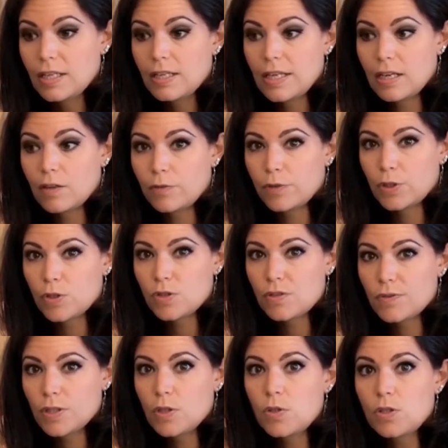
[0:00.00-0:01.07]
Now, for
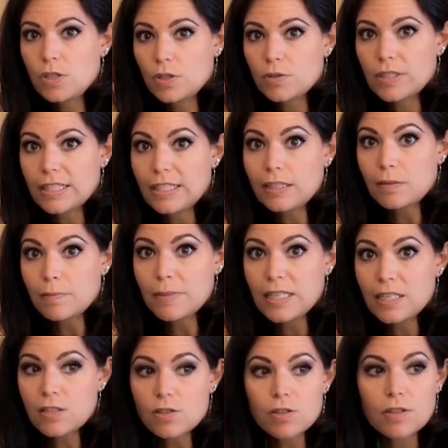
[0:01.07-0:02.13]
those of you who don't eat
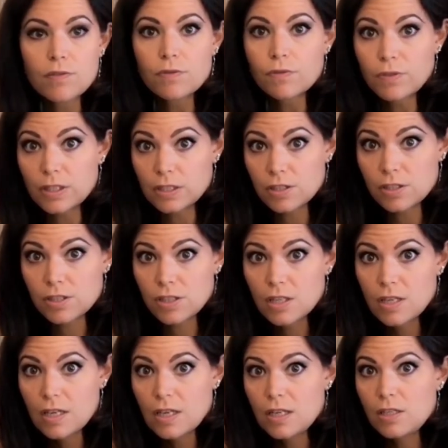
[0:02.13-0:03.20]
meat or even fish,
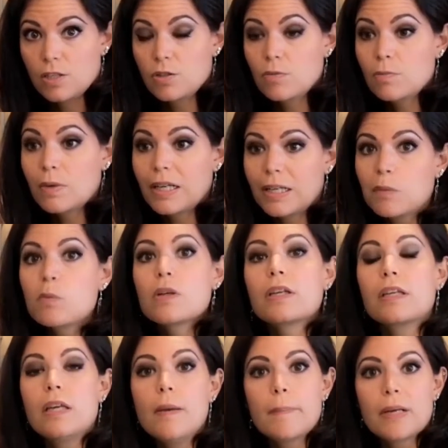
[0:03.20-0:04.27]
you might
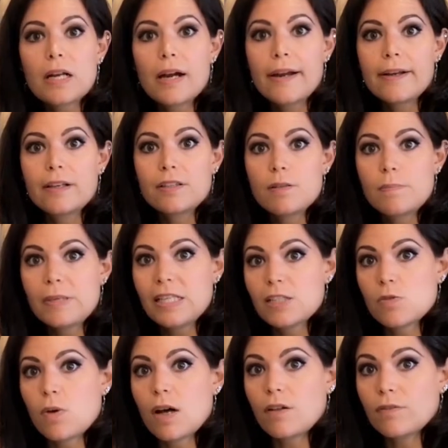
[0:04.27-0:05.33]
want to keep an eye on your
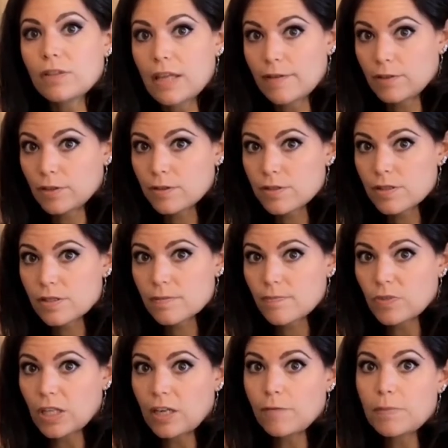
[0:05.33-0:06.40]
B12
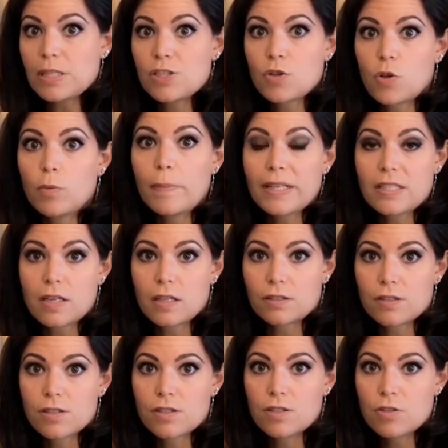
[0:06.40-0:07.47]
levels. And I've been told by
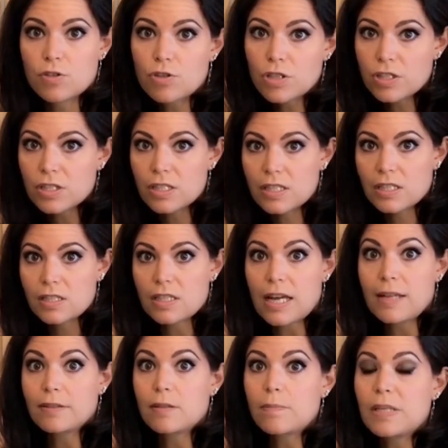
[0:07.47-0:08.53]
doctors and nutritionists
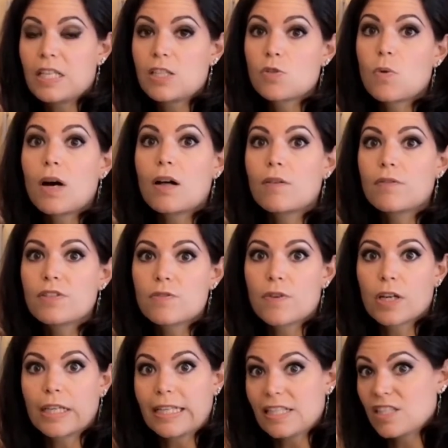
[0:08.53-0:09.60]
that the B12 is a
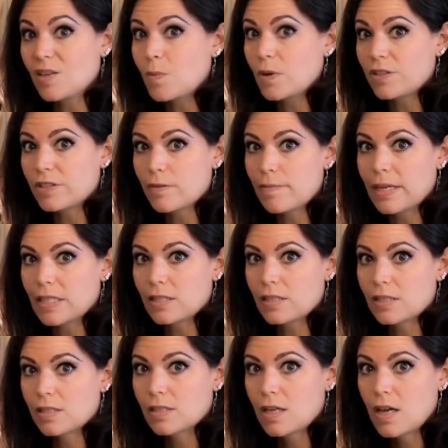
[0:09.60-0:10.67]
very easy one to
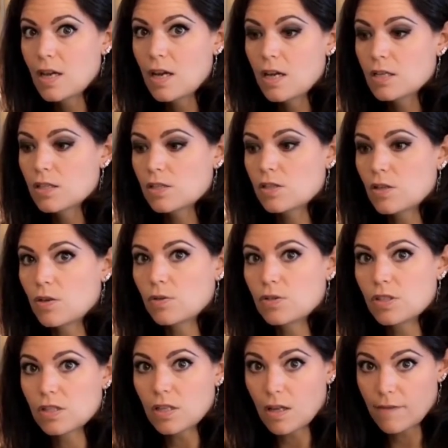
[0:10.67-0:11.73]
miss. So
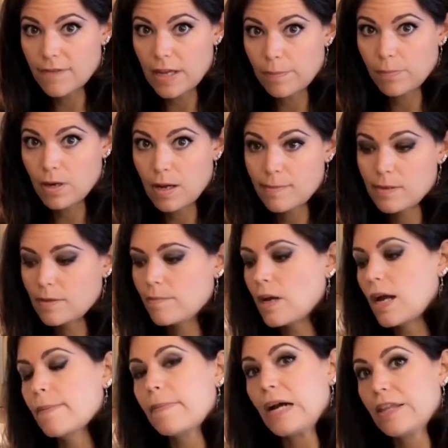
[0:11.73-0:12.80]
to solve that problem,
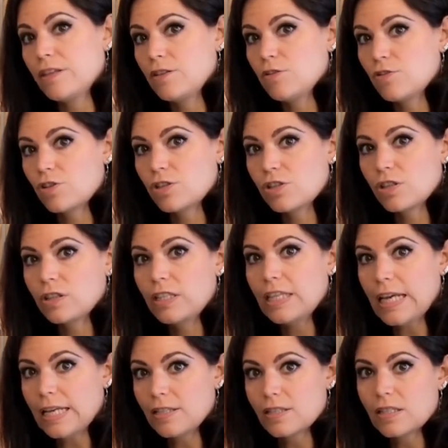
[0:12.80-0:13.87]
I buy the
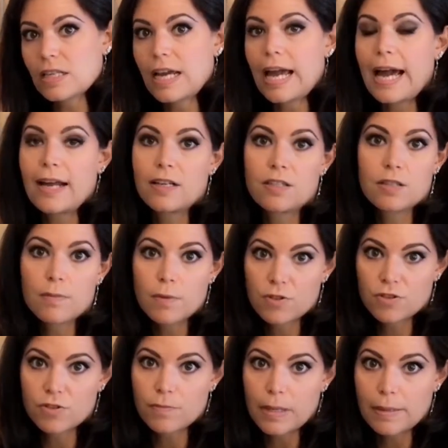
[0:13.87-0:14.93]
nutritional yeast and I add it to
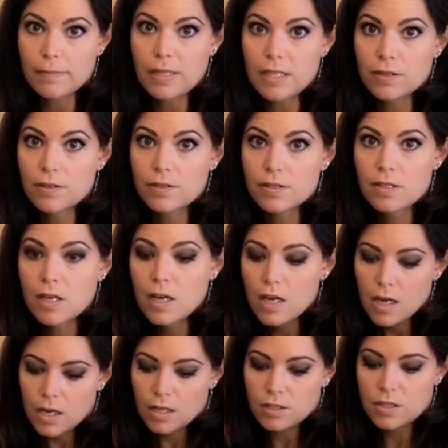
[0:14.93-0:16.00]
most of my meals.
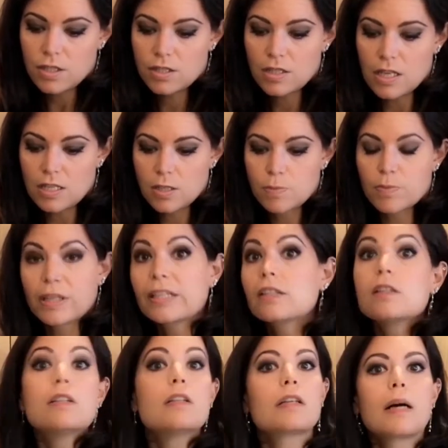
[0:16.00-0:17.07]
Just a
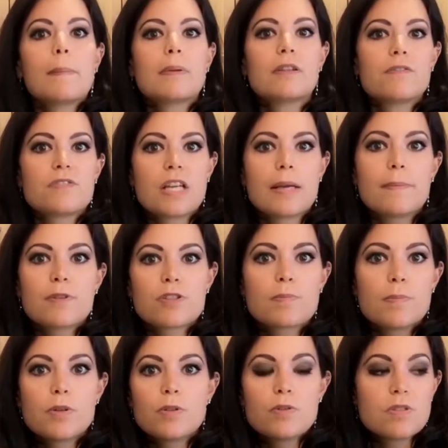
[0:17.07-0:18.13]
sprinkle, a couple of
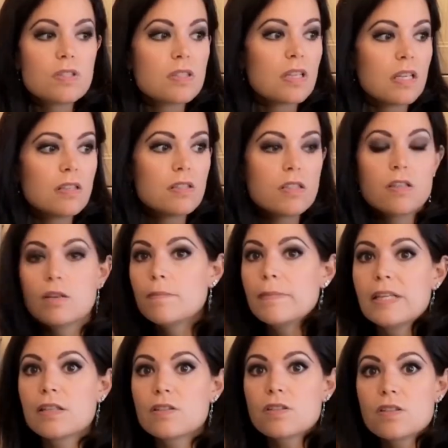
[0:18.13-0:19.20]
tablespoons into your
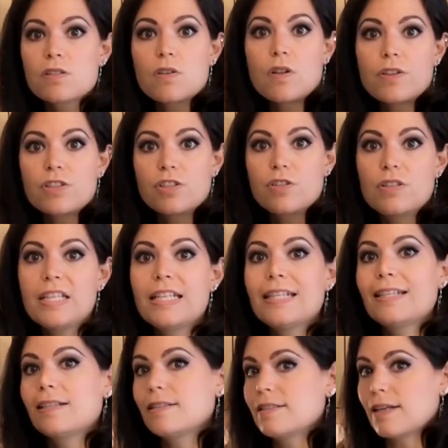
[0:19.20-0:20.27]
meals is all that you
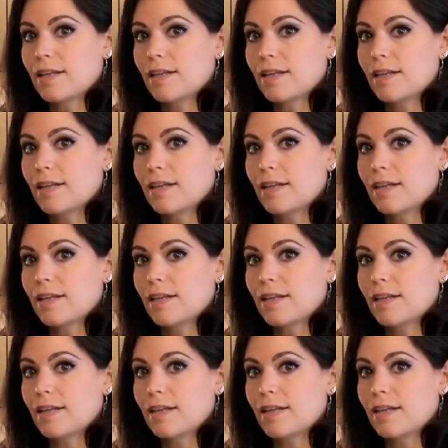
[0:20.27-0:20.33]
need in a